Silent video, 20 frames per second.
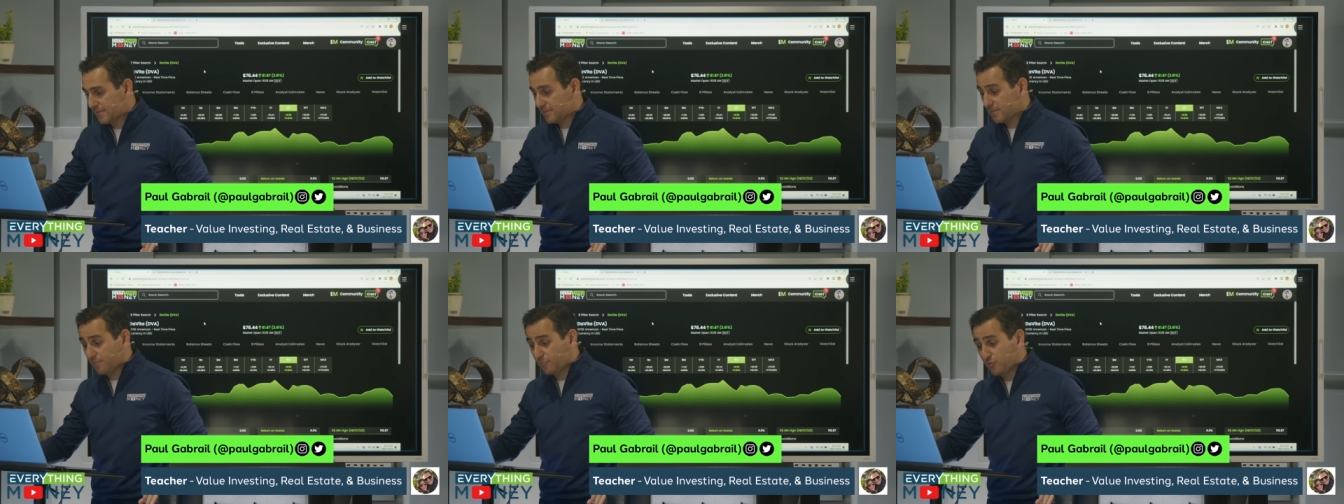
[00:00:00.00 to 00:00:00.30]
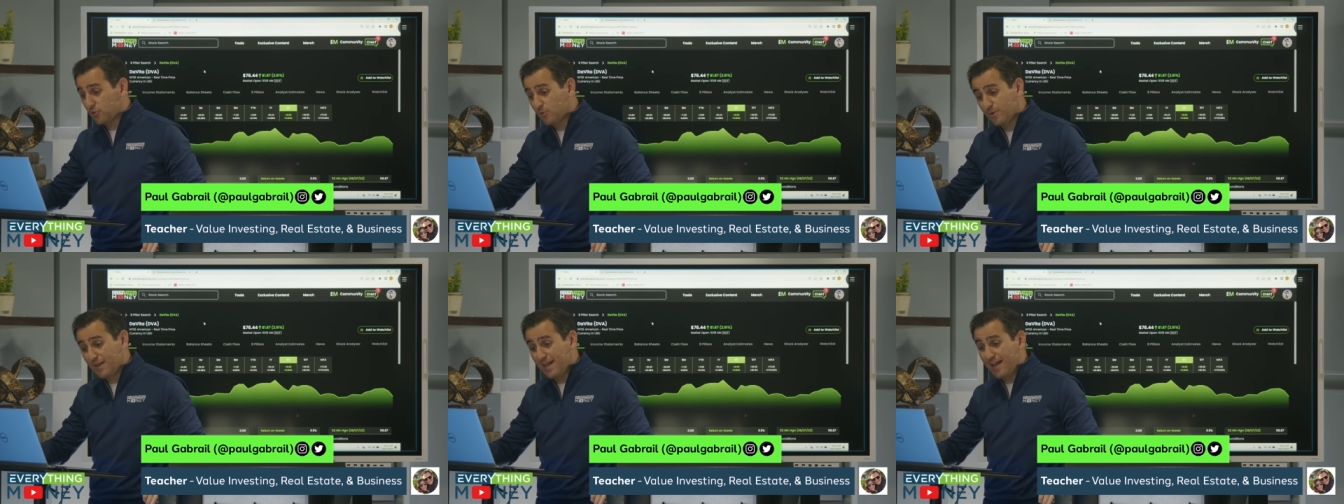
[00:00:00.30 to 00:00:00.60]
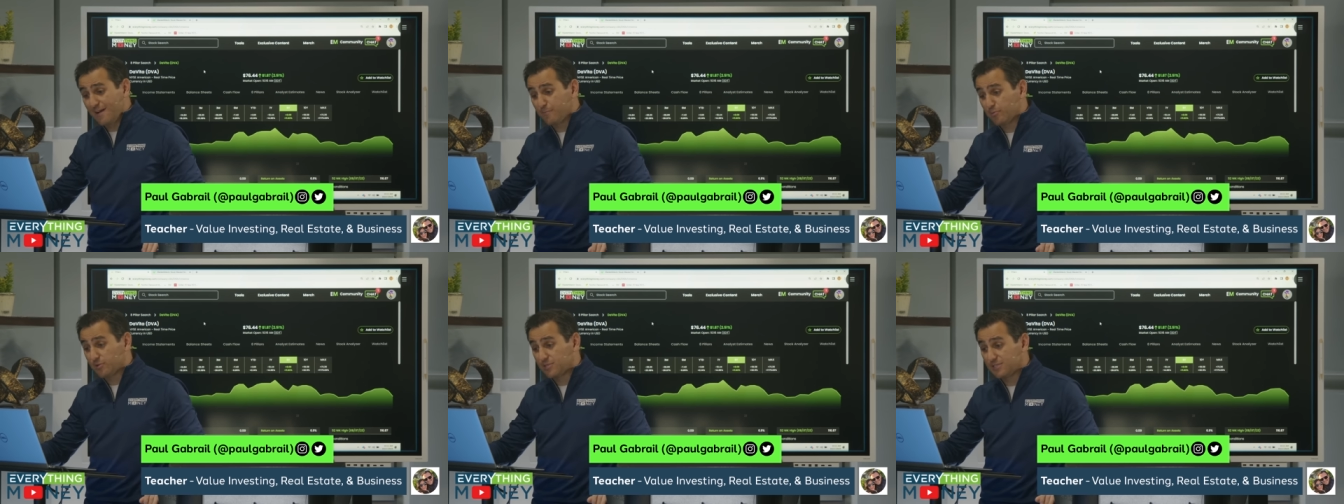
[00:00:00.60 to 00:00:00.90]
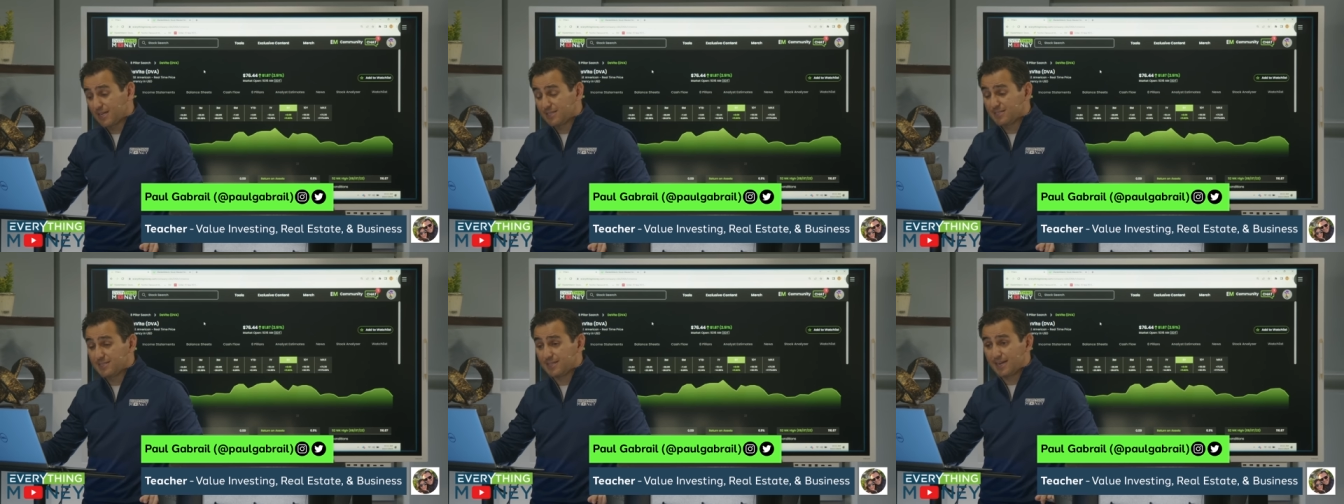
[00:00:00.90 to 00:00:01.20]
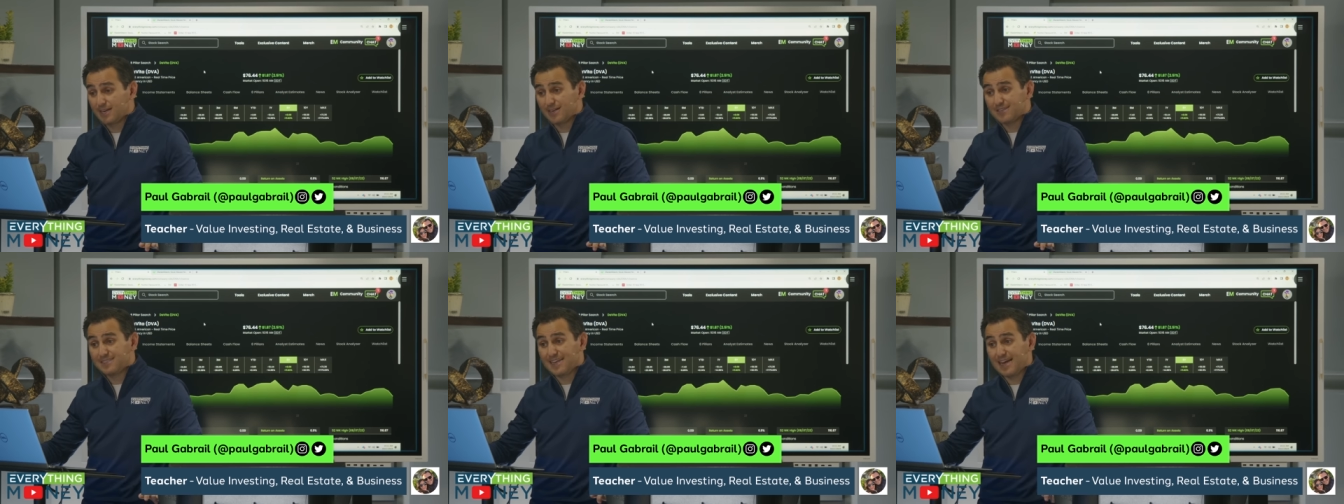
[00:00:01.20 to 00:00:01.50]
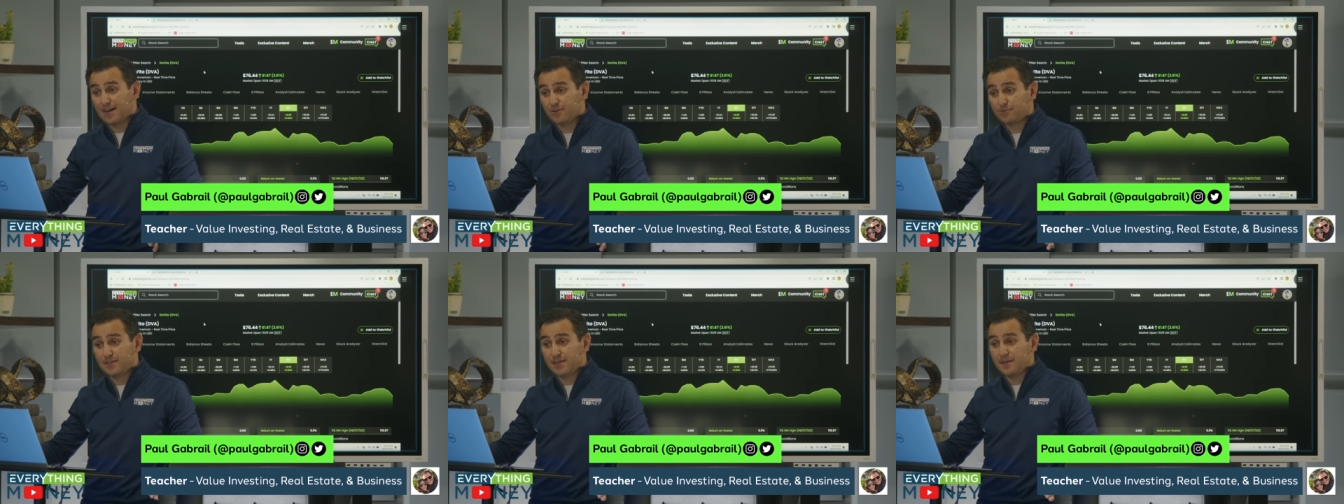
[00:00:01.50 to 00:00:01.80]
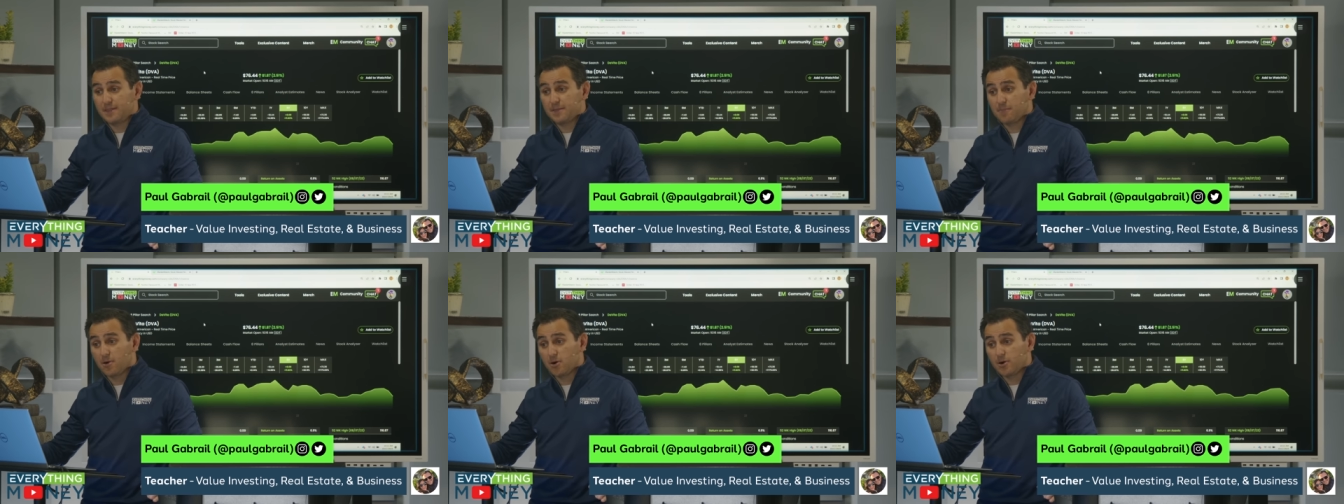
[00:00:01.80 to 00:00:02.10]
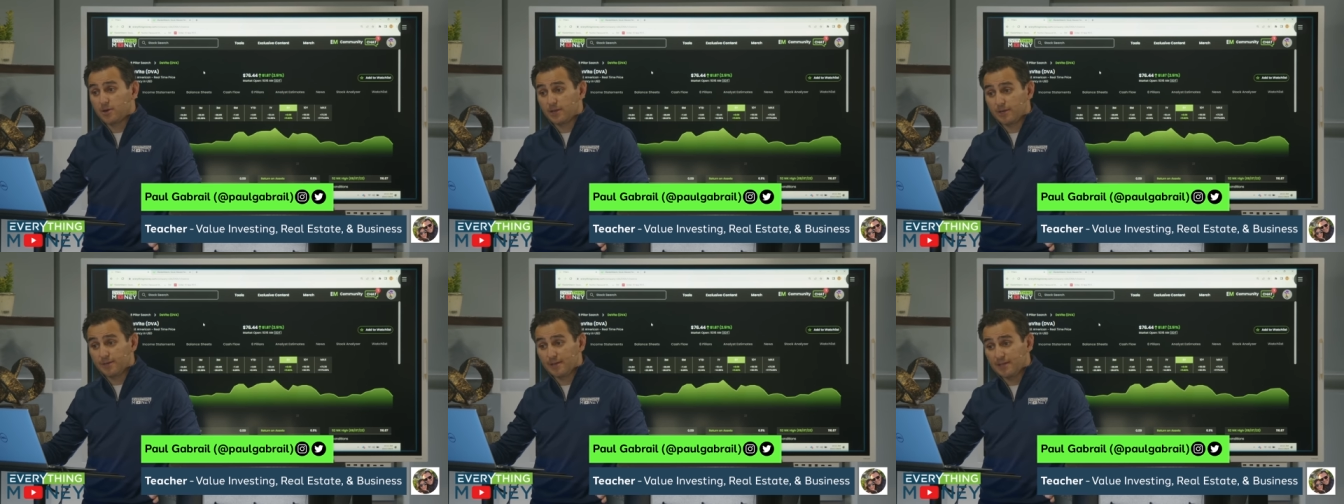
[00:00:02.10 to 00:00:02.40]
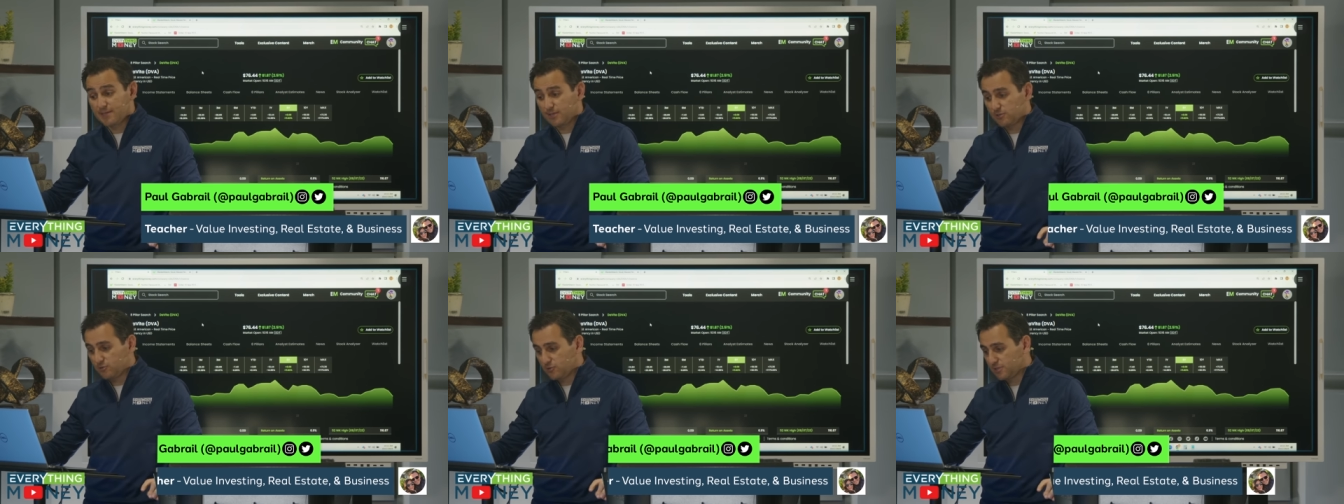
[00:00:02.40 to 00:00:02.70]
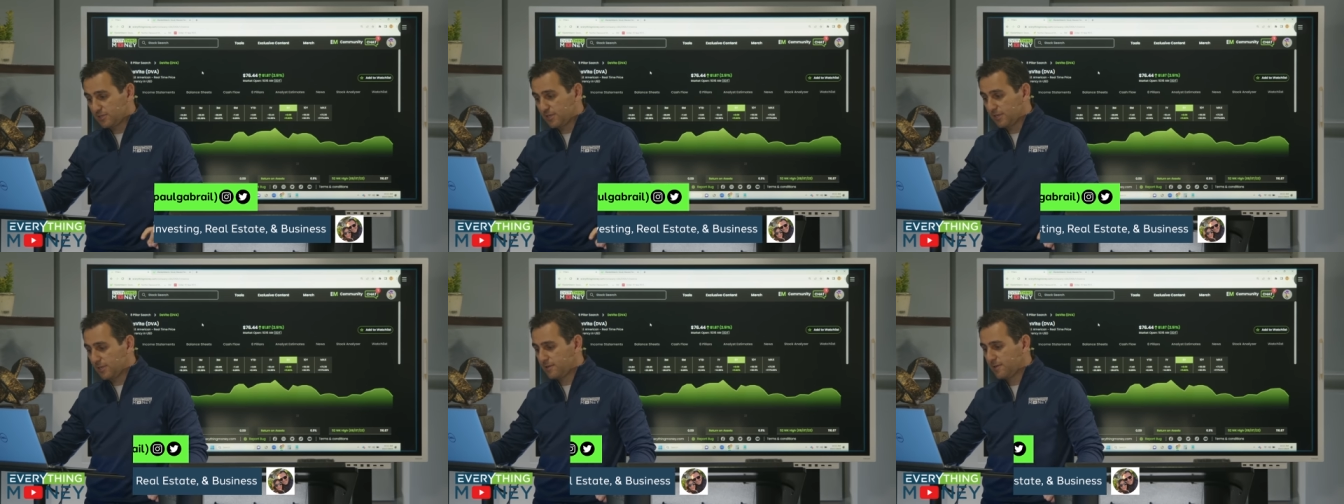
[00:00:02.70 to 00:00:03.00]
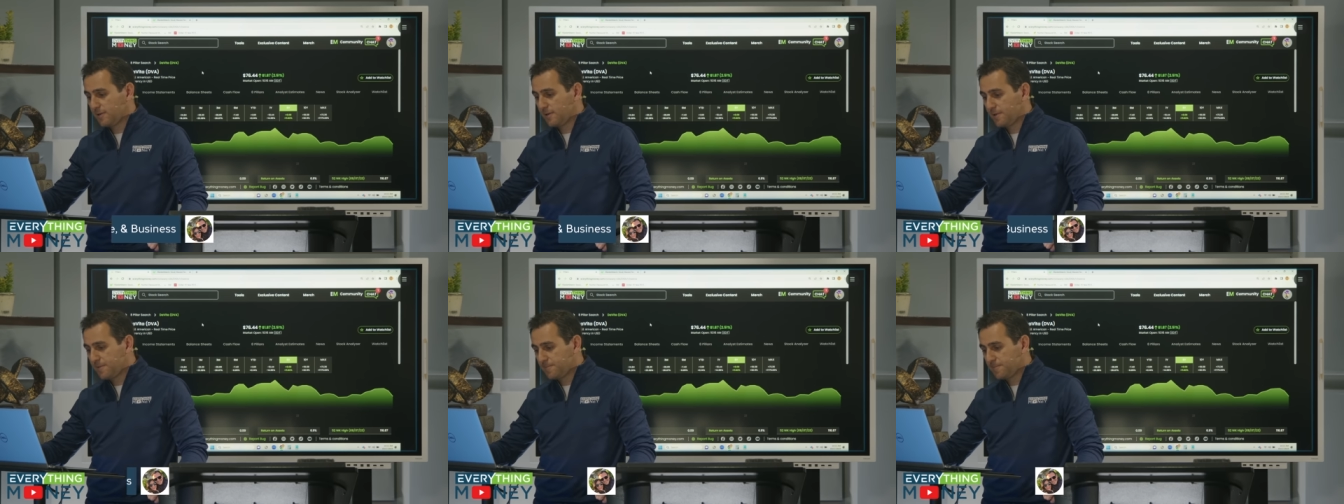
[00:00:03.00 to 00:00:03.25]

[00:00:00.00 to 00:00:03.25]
it's up 2.5% today on a down day in the market. That's interesting.